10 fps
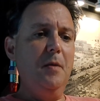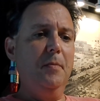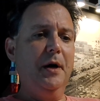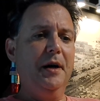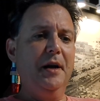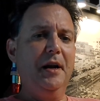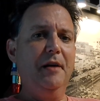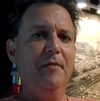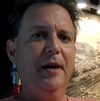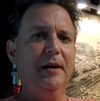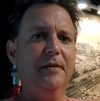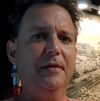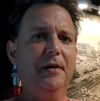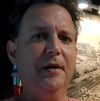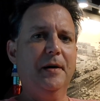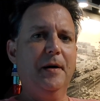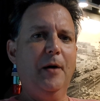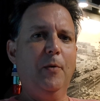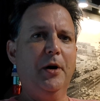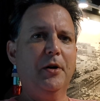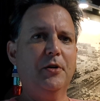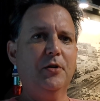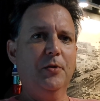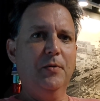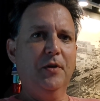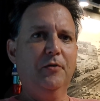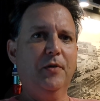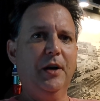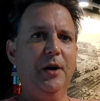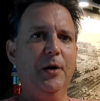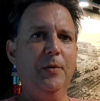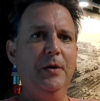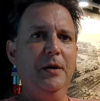But in any event, I wanted to do this video